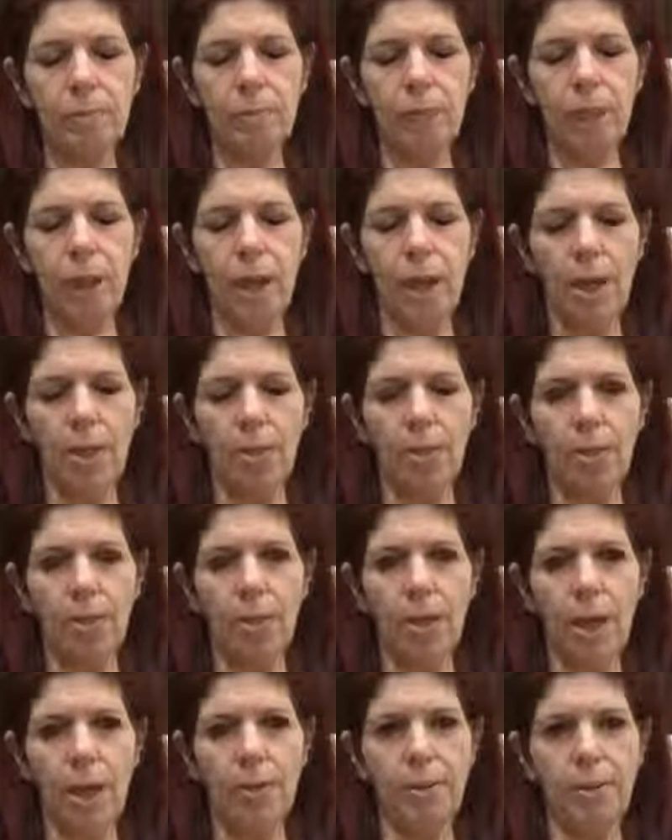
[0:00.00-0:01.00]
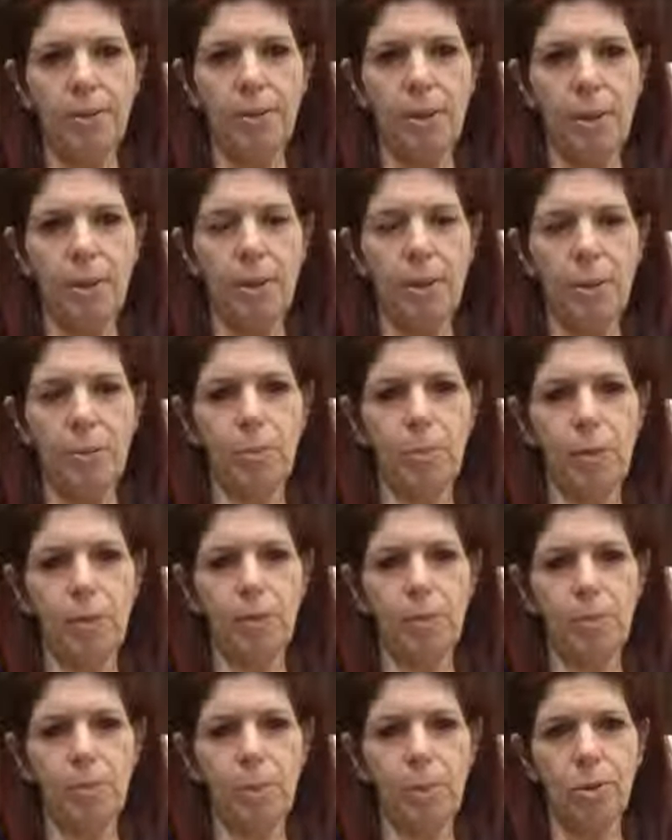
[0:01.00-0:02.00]
I understand these kingdom
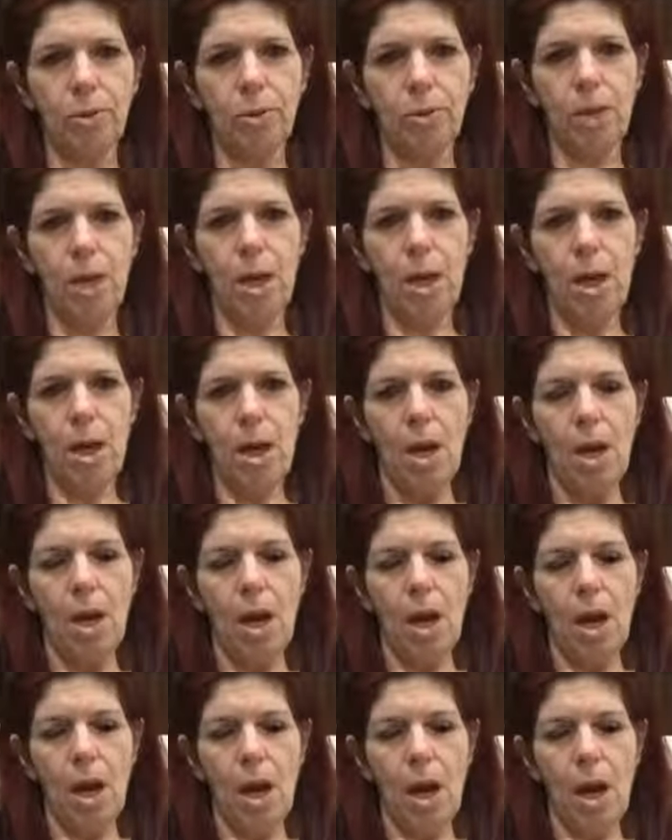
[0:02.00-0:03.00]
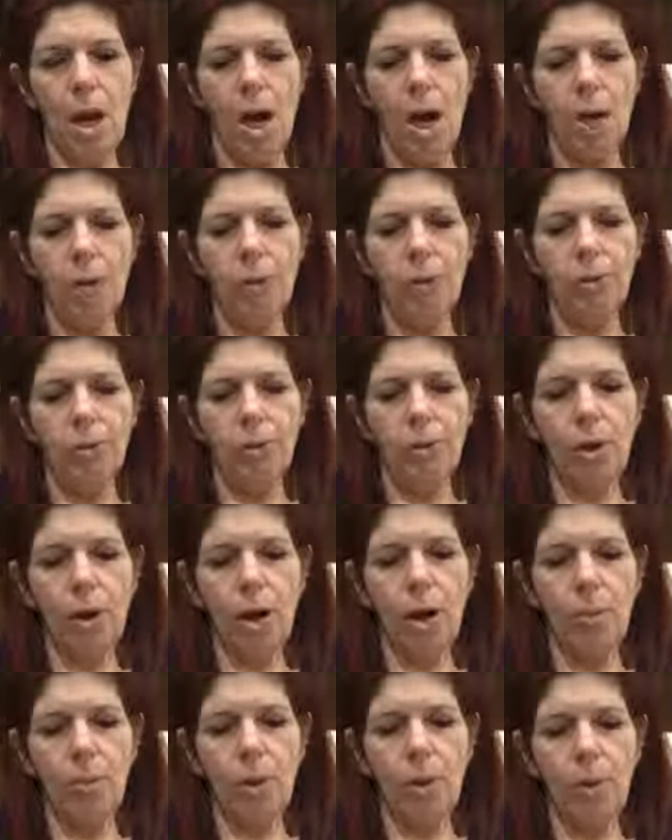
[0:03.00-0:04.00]
principles. I was
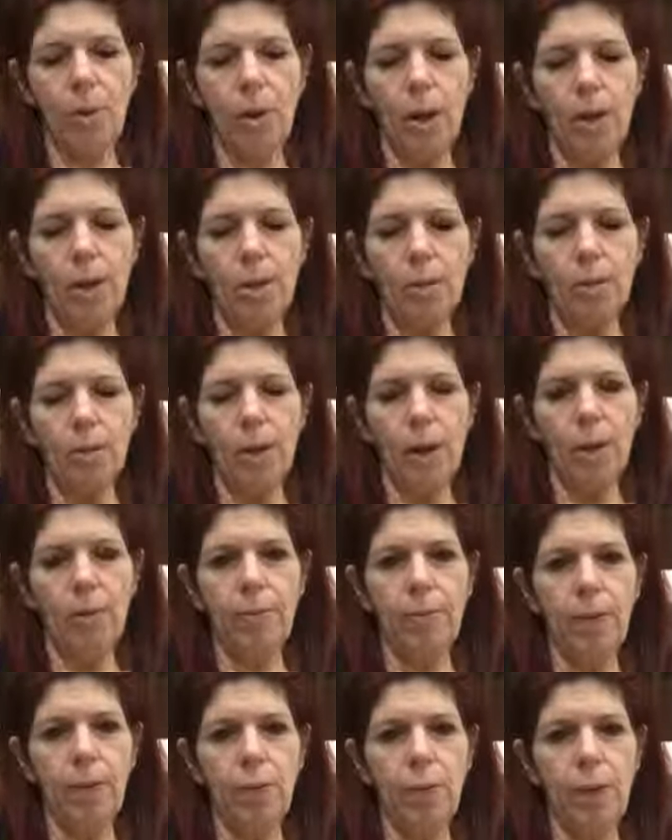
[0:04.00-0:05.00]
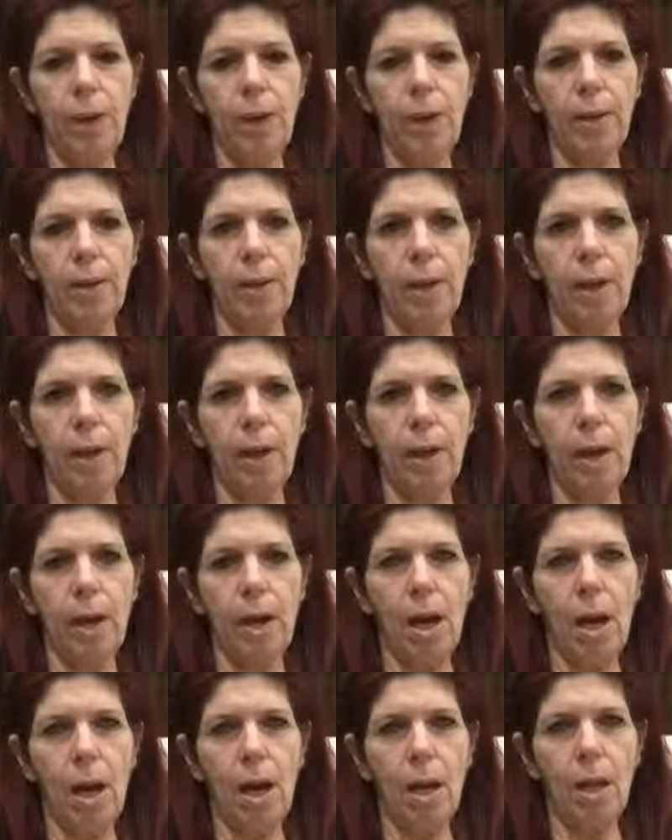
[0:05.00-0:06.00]
taught by Water of Life in a way that
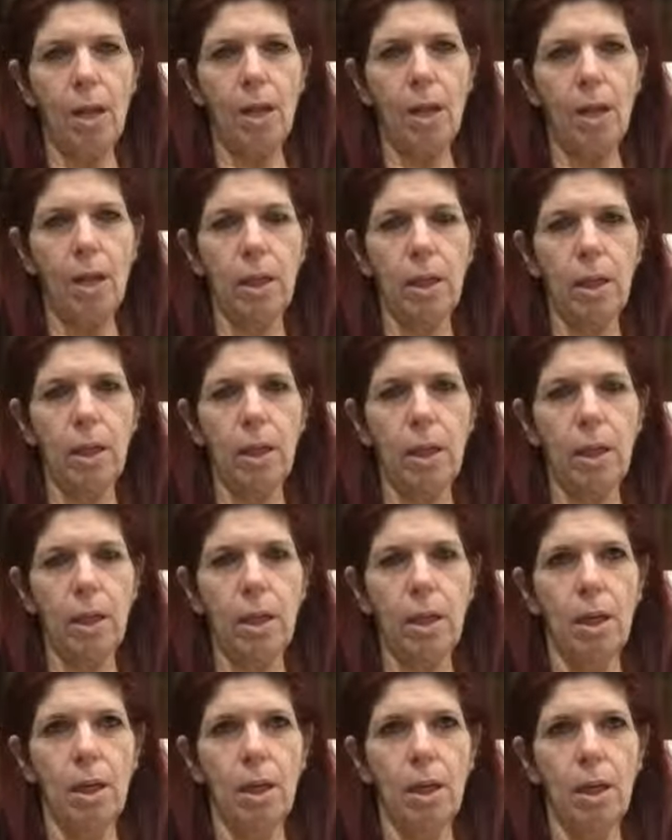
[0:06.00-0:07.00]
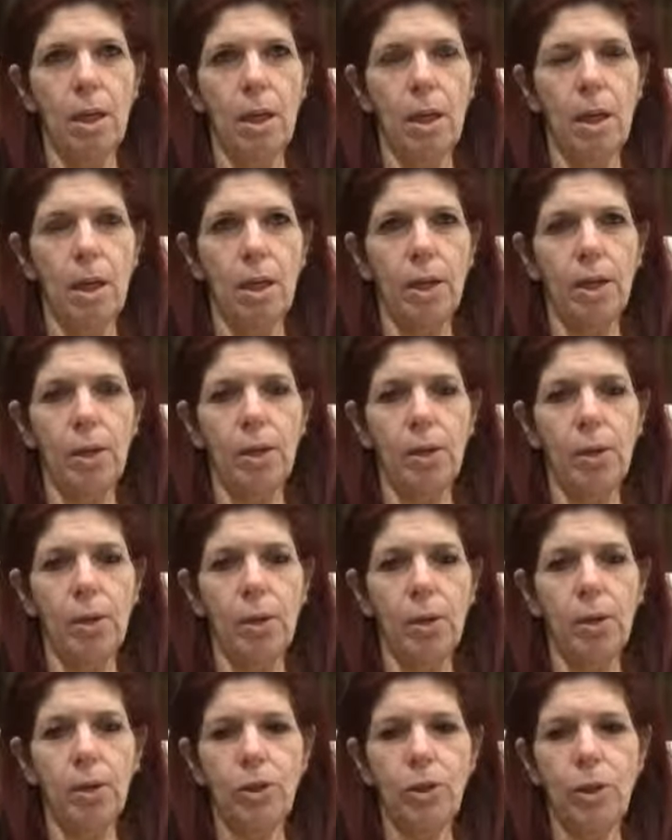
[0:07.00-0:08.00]
I
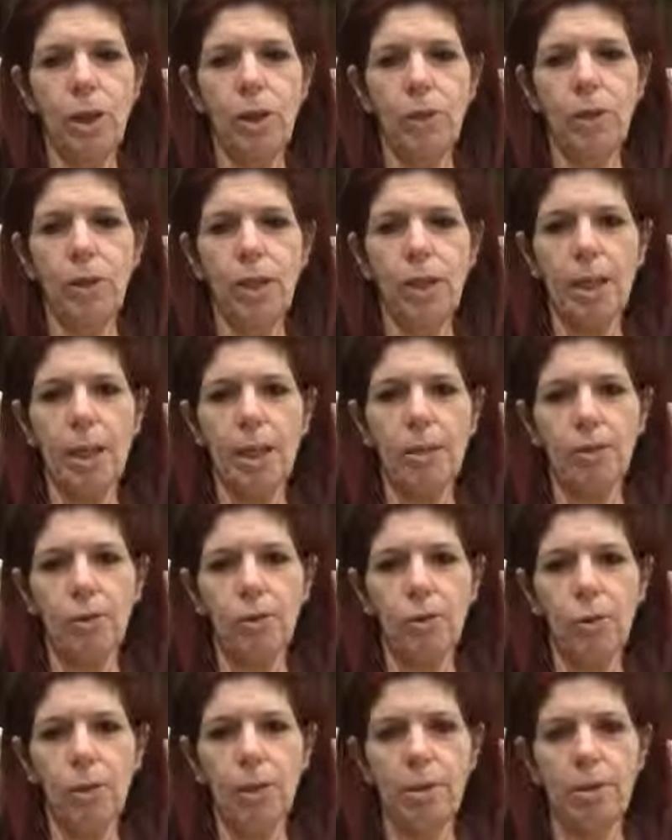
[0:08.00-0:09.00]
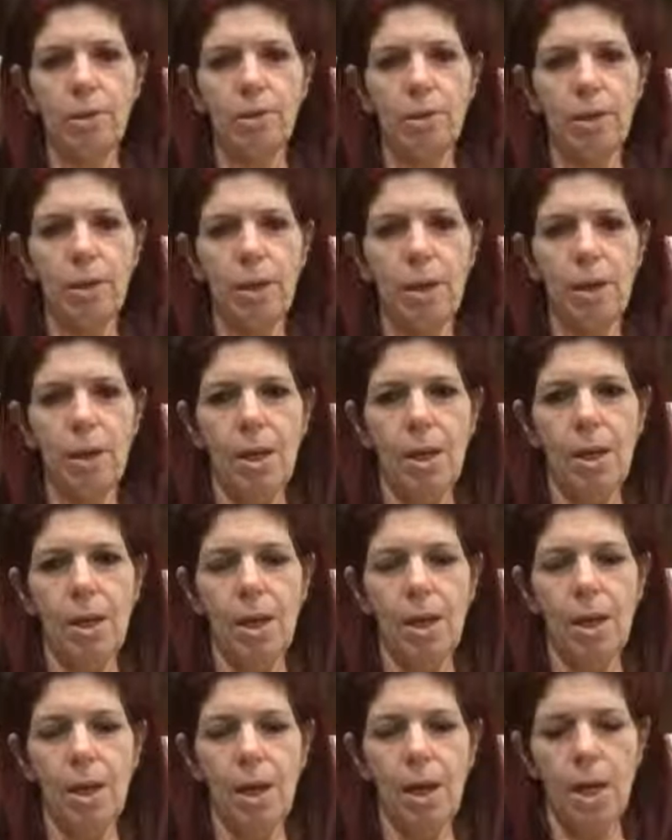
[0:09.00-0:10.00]
took every class, Joyce,
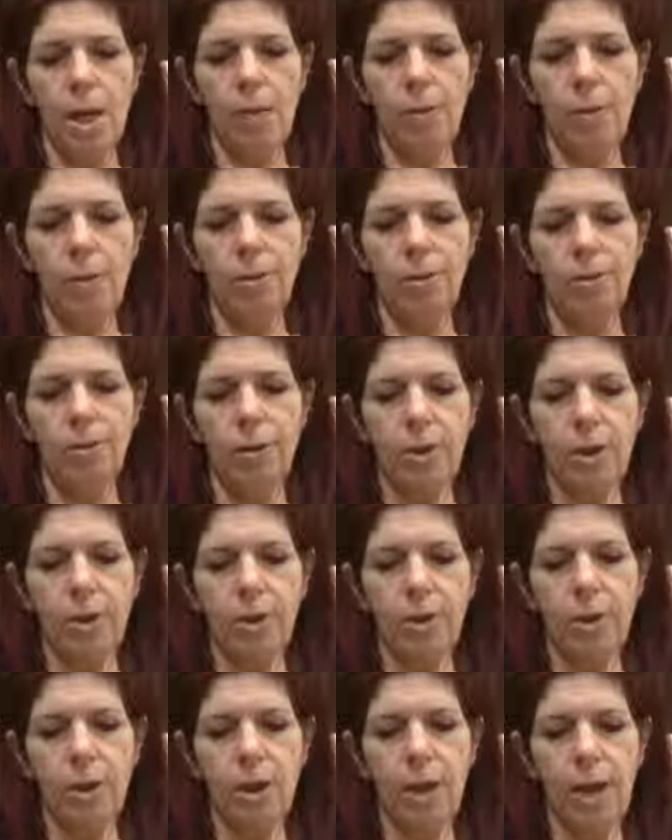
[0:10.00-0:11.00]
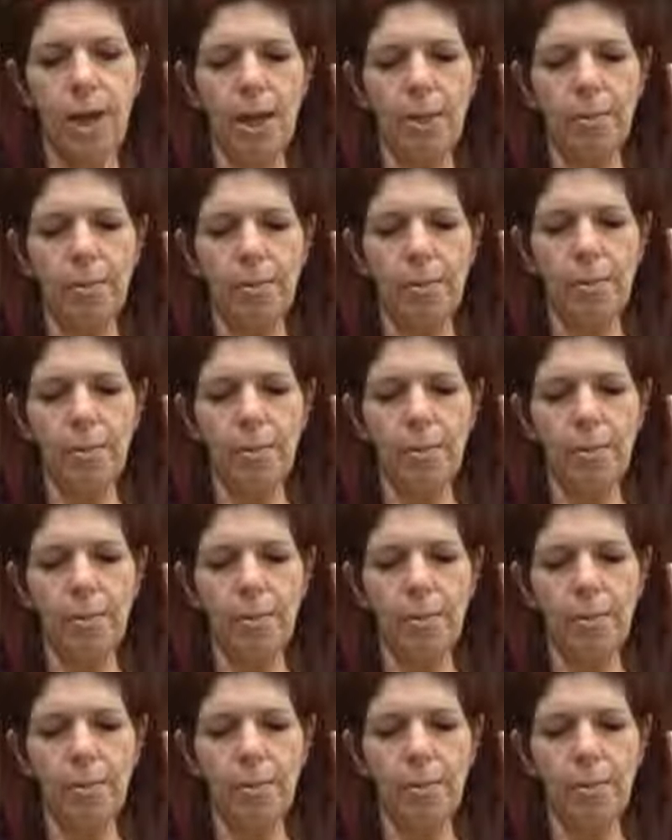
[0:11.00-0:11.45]
every single class,